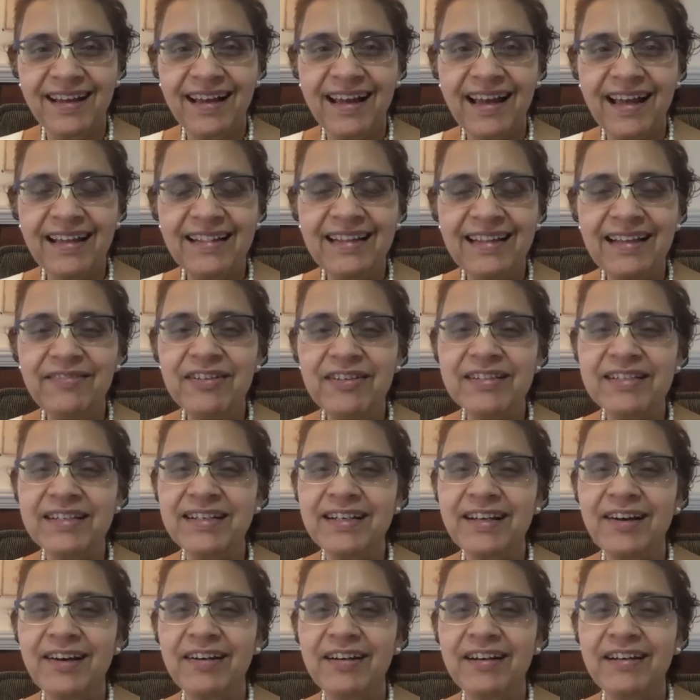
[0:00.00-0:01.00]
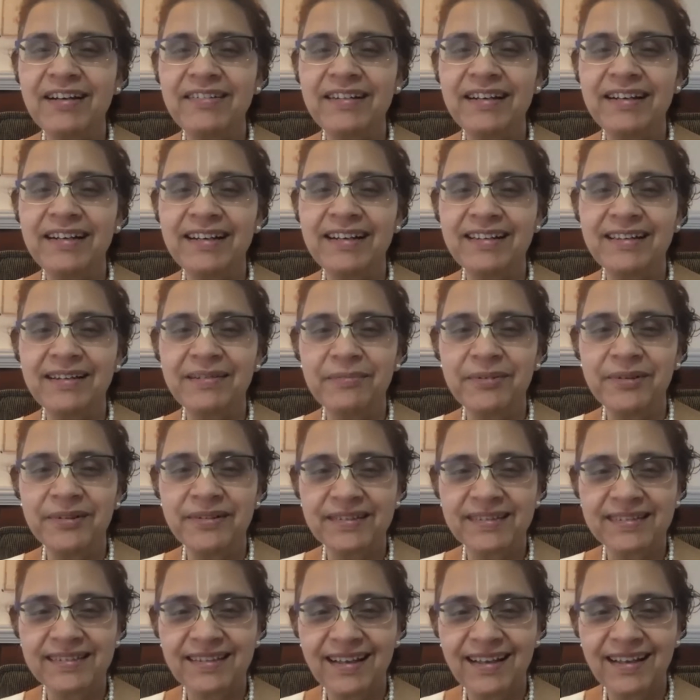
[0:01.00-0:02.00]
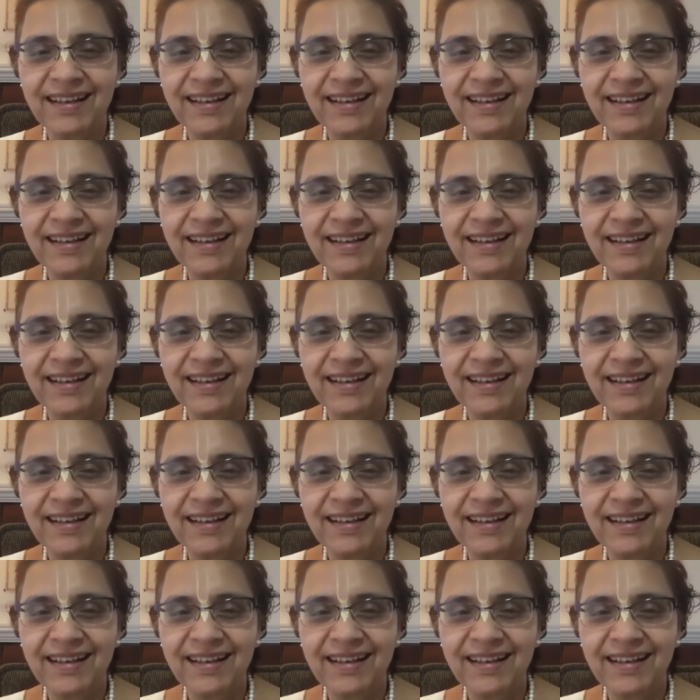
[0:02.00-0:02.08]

And then we sit down and read other books.